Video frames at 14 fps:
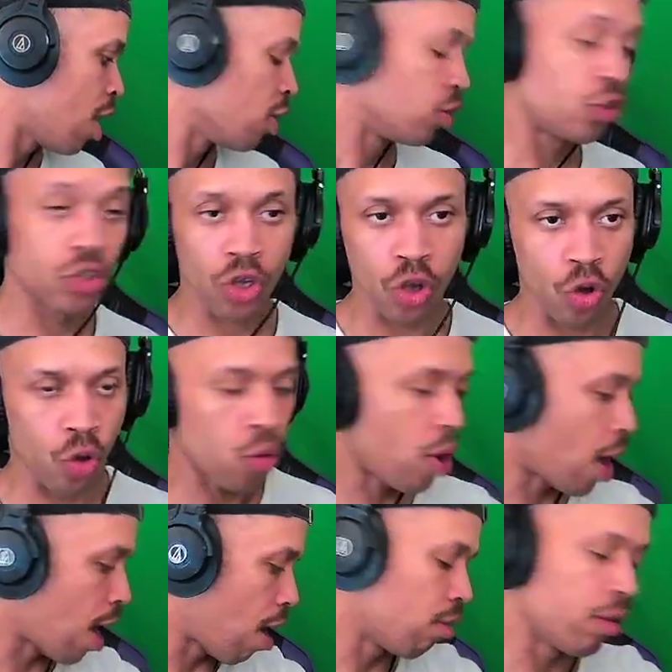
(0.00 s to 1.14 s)
So
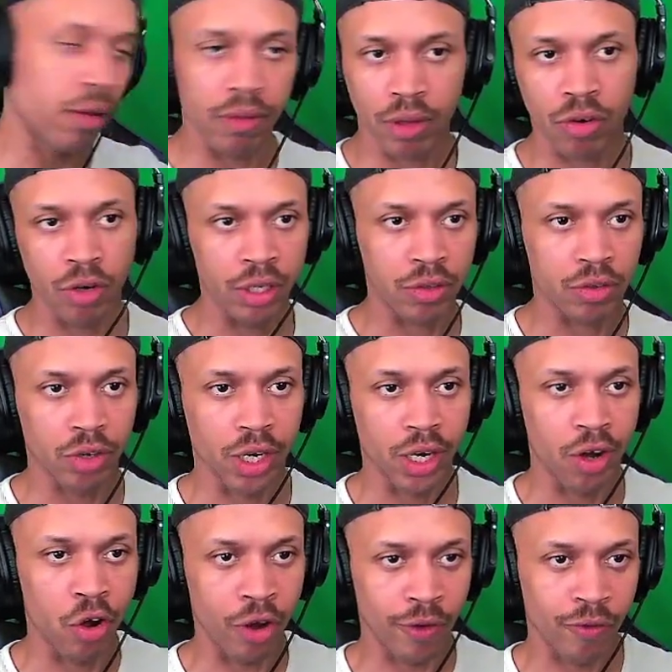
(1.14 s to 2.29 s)
I'll leave the green screen
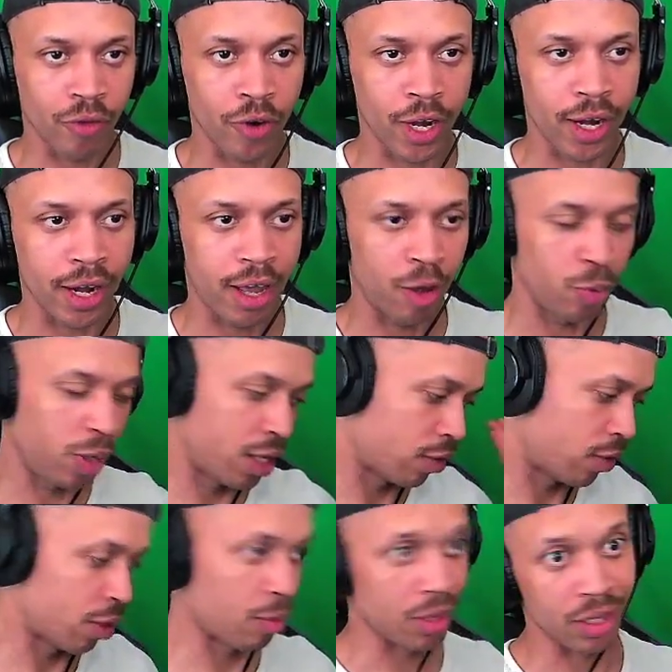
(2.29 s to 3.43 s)
on for right now because
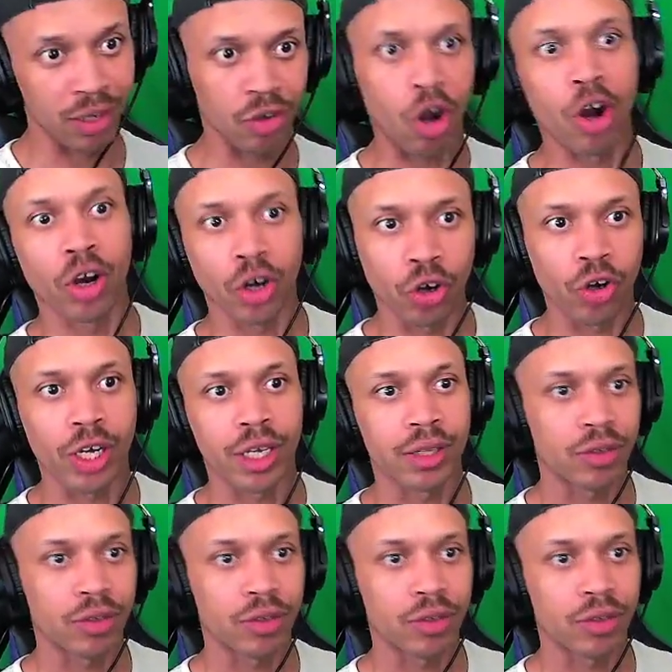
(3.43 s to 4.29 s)
some of these are green,